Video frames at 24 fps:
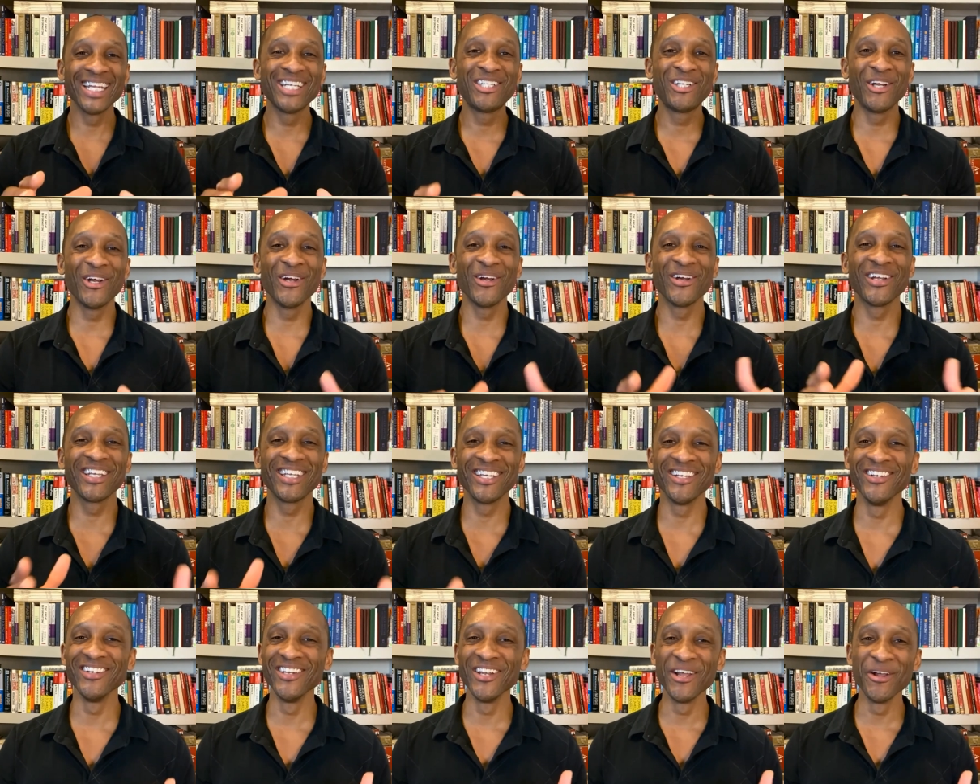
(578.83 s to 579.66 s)
make sure
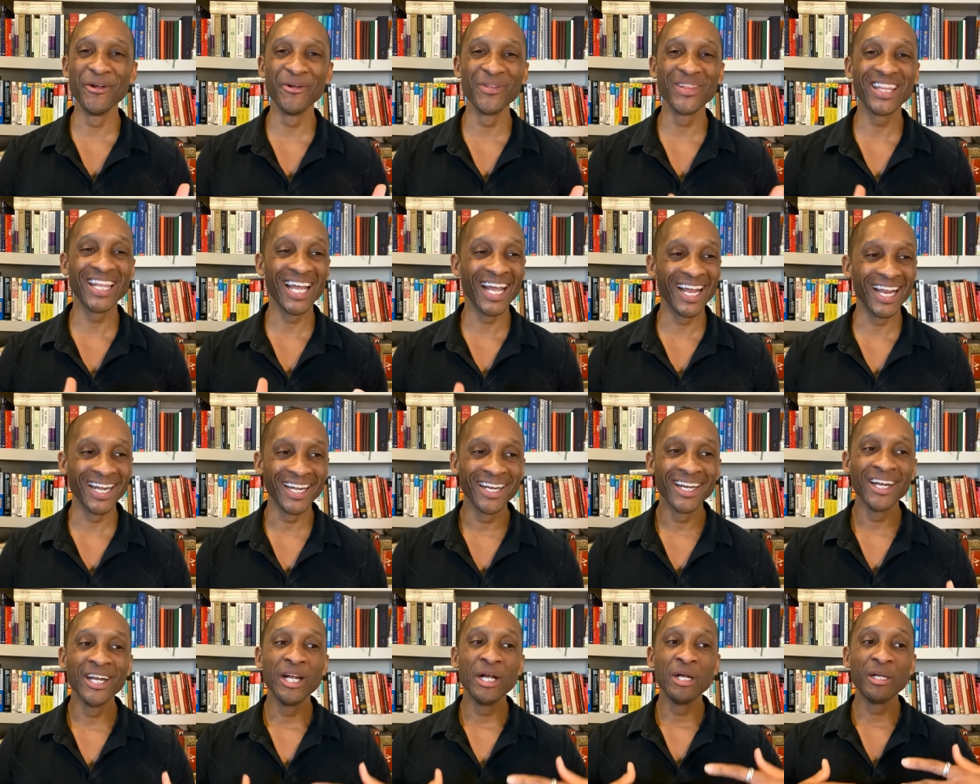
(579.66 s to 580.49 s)
you know
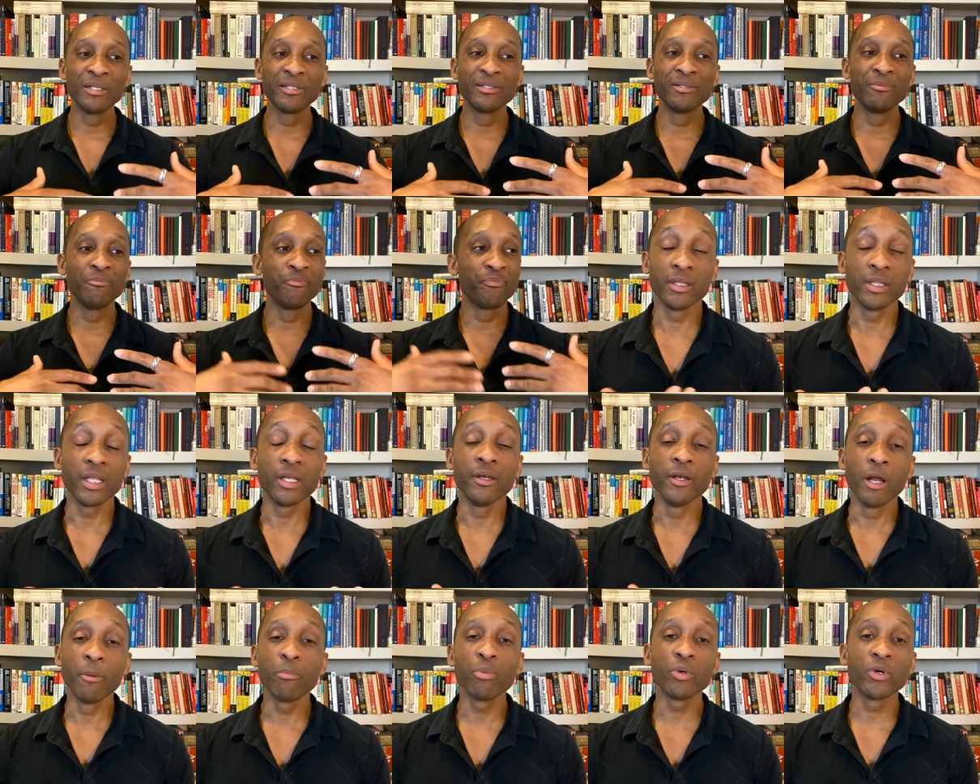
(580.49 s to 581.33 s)
that the
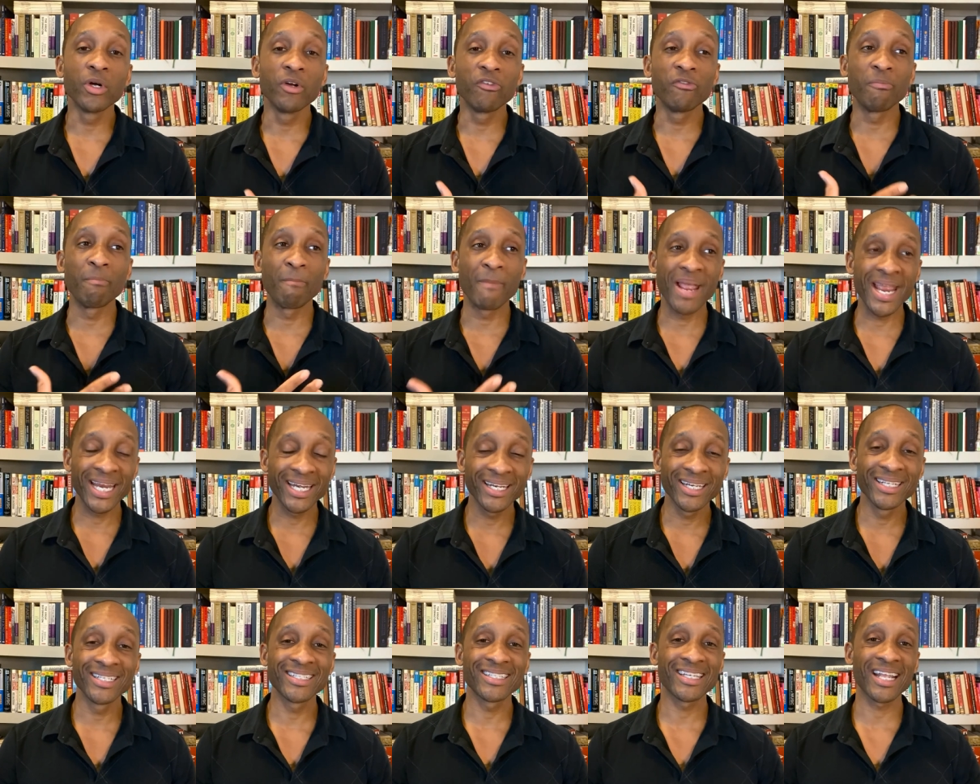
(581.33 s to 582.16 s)
number of
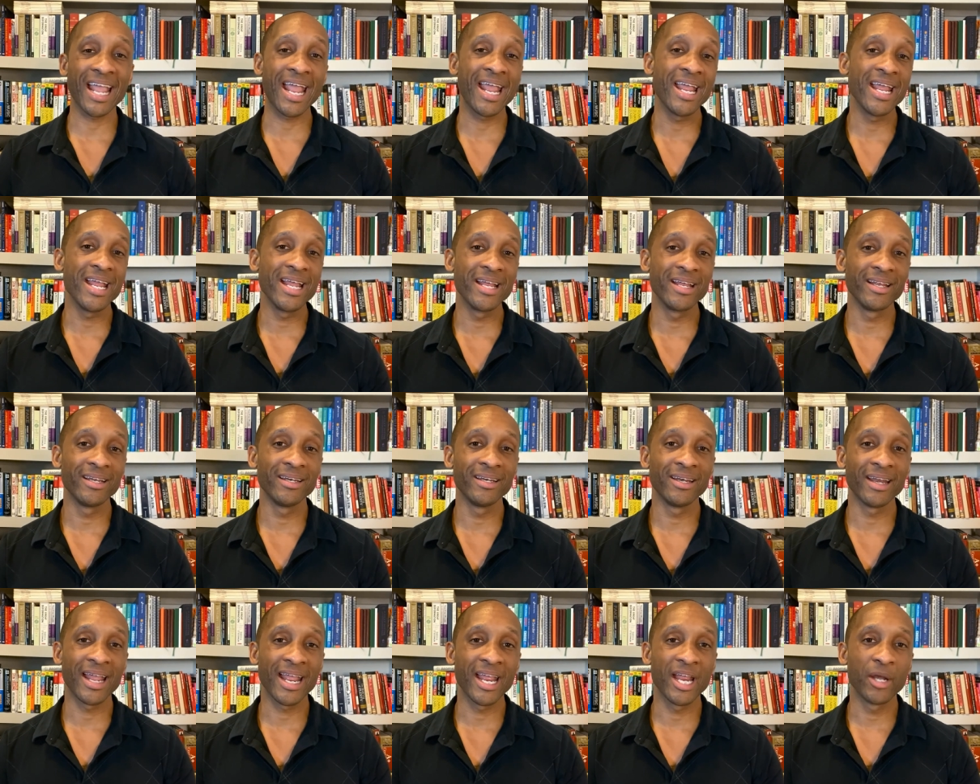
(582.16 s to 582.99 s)
maintenance
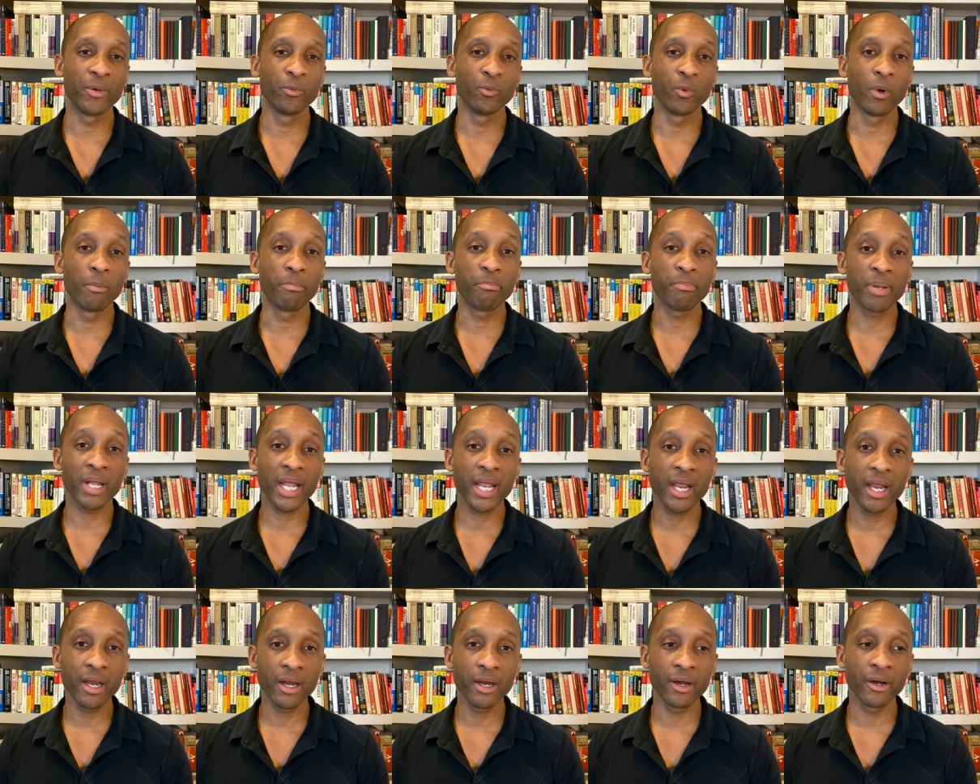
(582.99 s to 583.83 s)
and, and
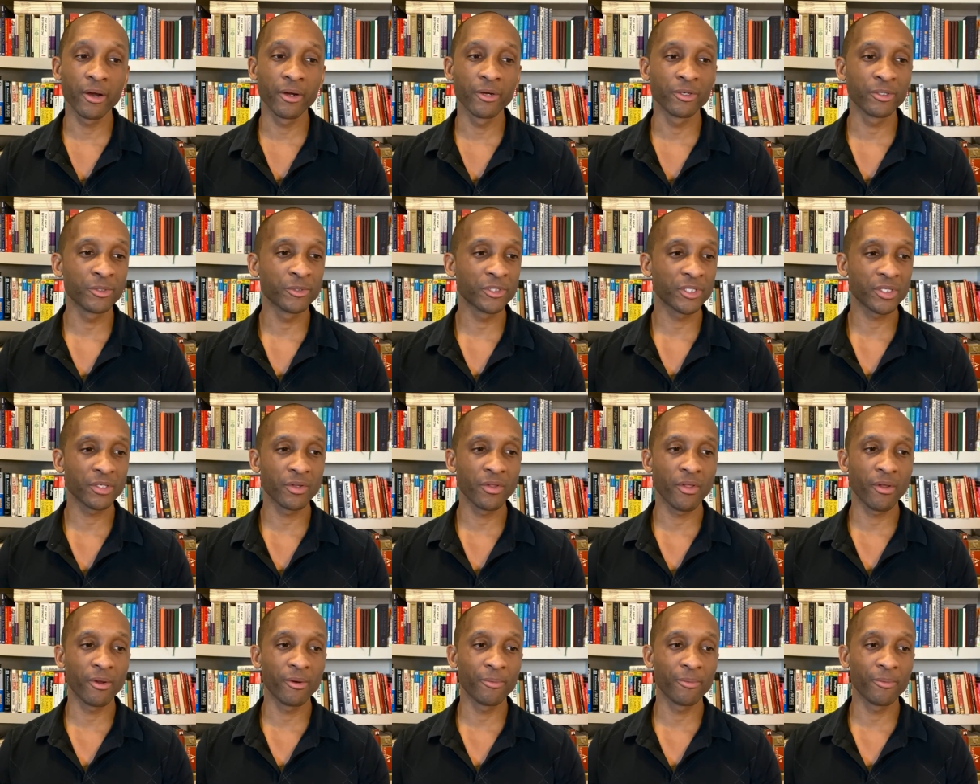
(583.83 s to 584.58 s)
repairs